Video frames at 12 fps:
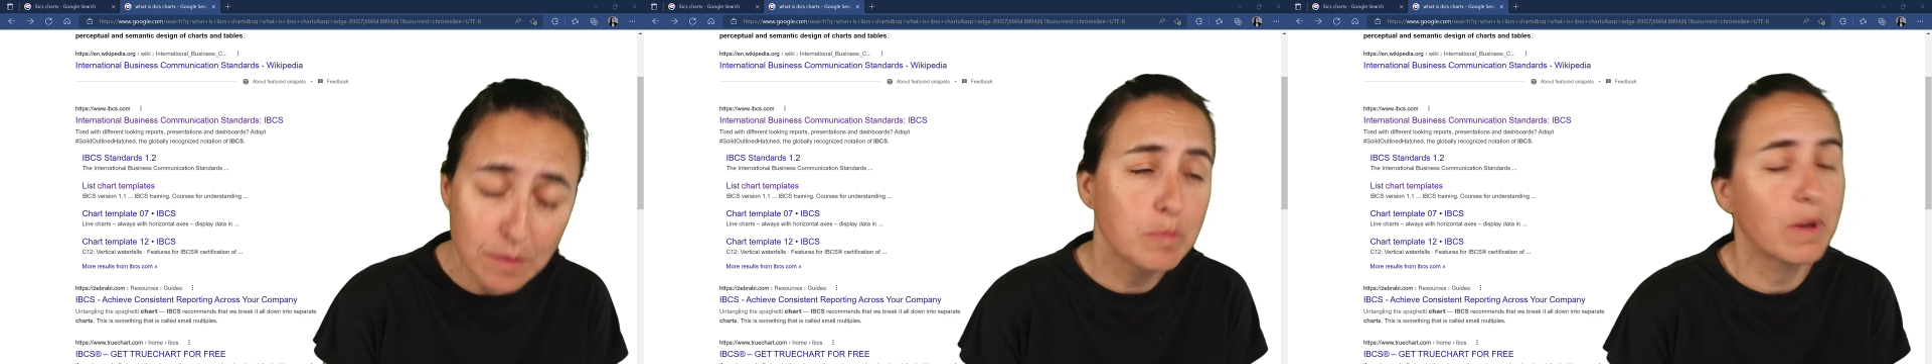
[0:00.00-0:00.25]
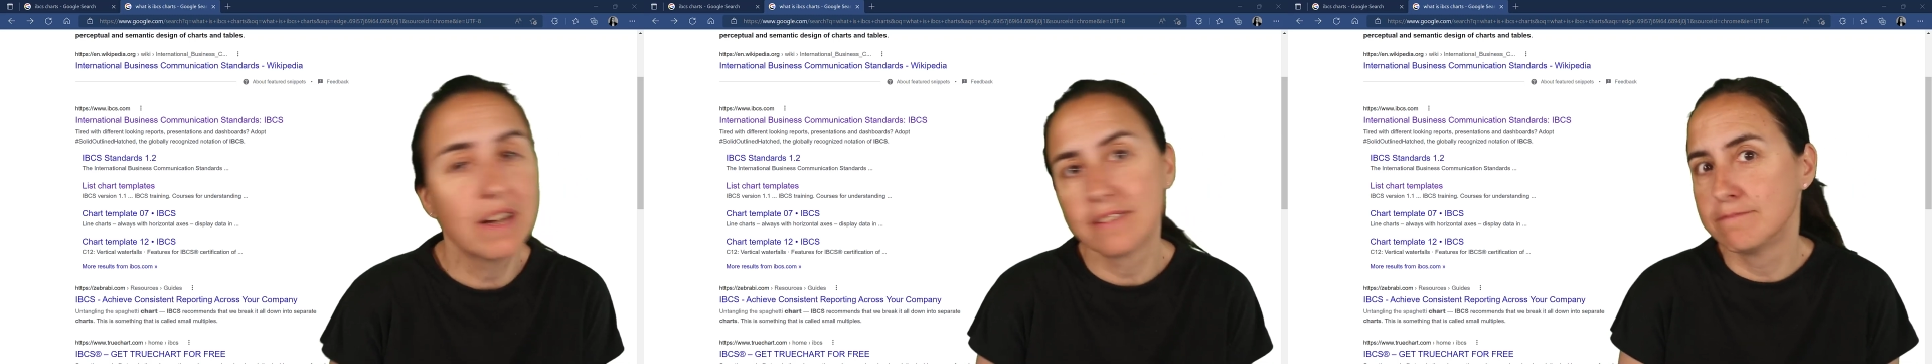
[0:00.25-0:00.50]

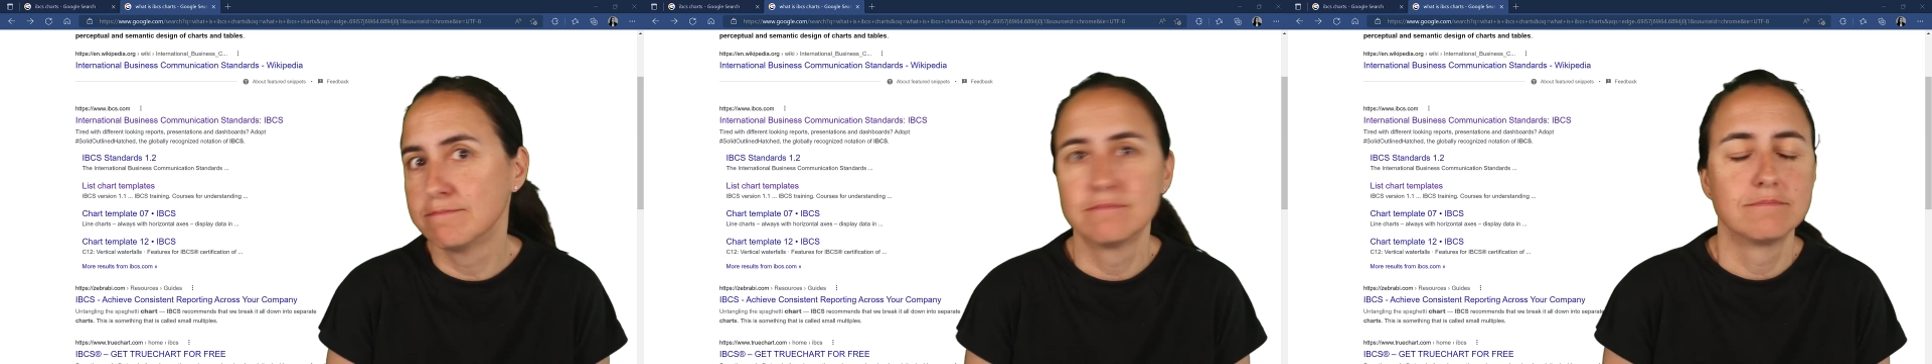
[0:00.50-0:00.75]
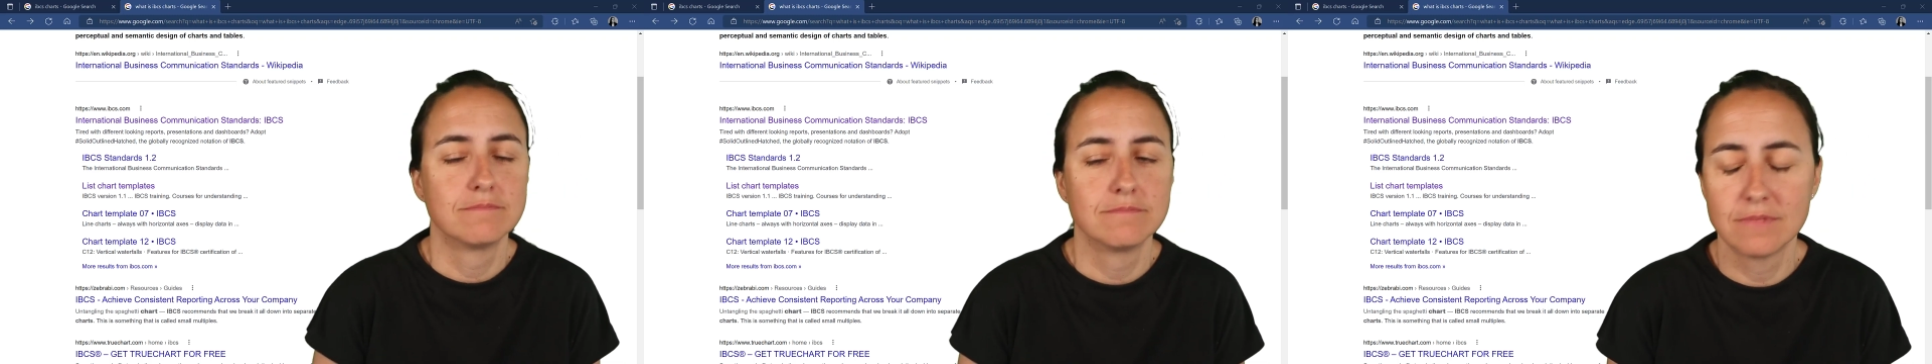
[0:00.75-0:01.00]
but
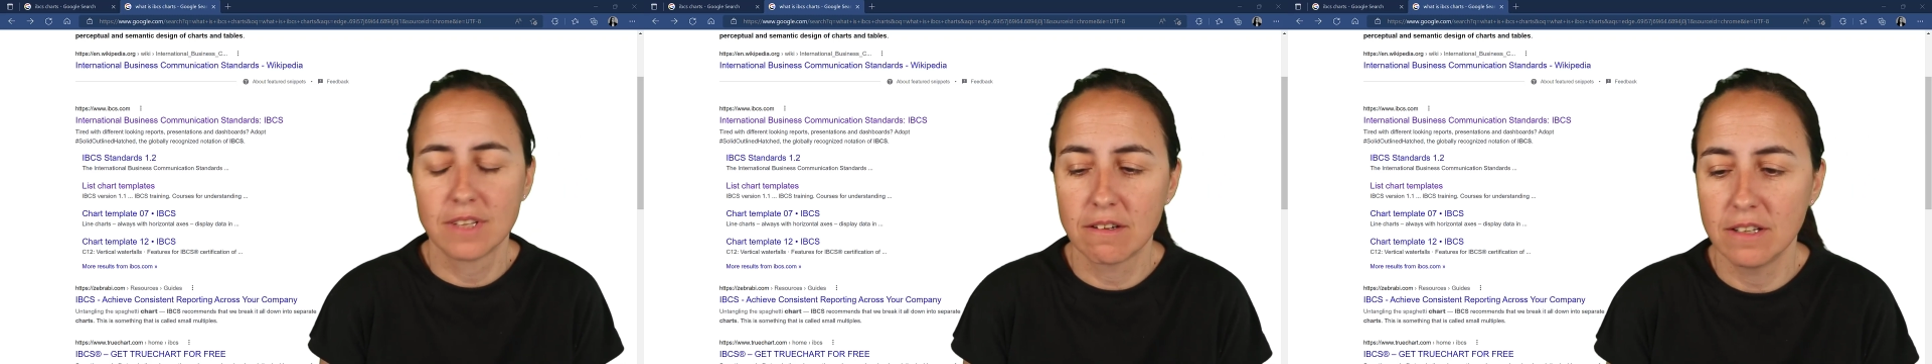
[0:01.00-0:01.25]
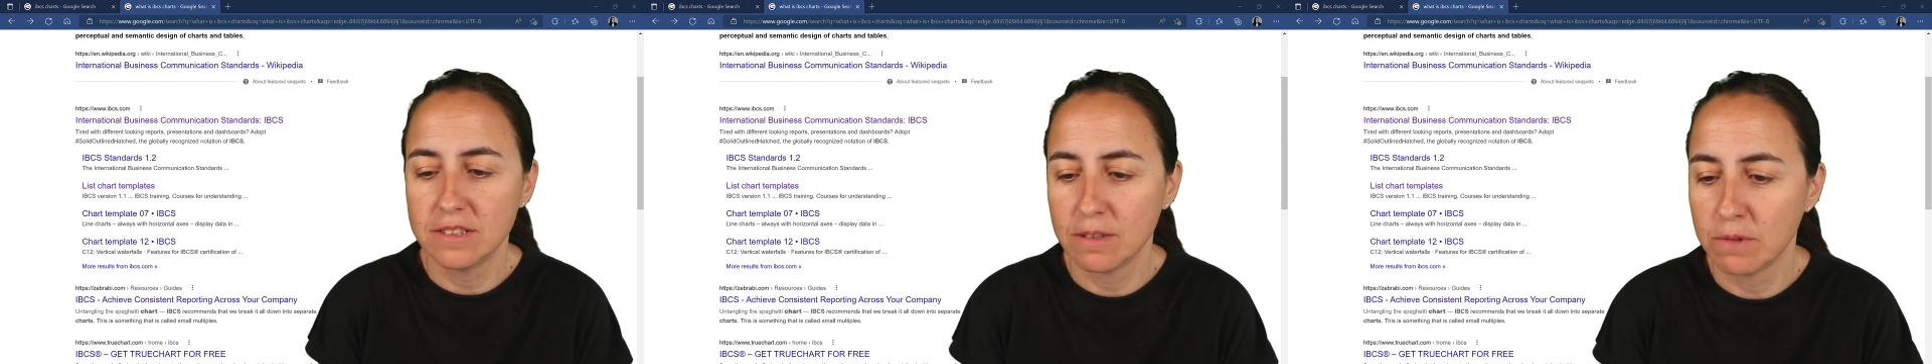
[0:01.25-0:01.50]

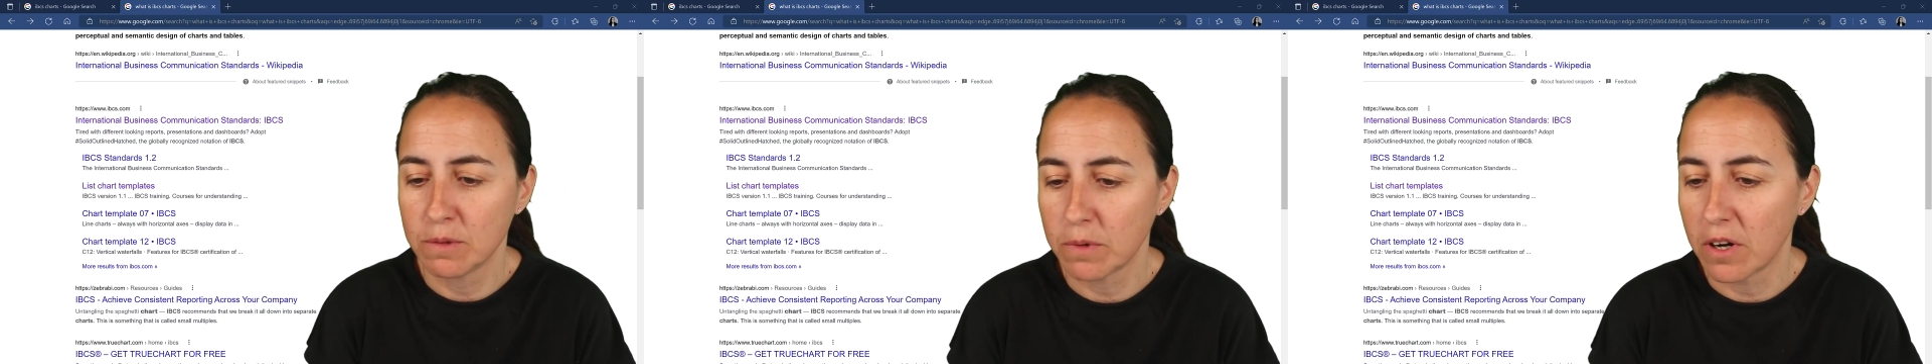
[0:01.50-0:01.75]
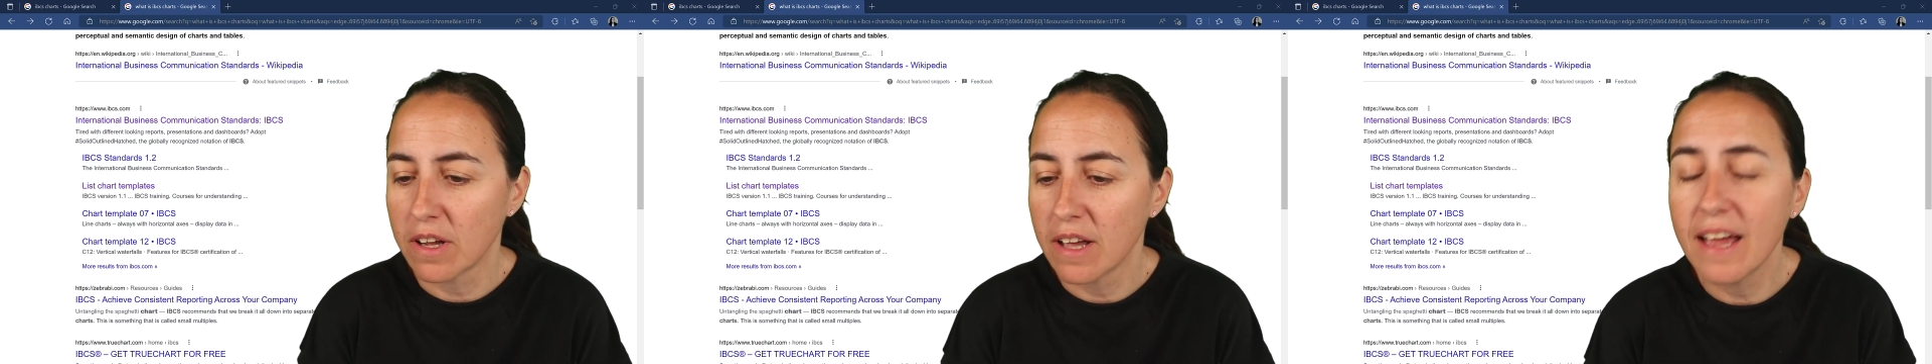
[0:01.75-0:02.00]
crazy with work.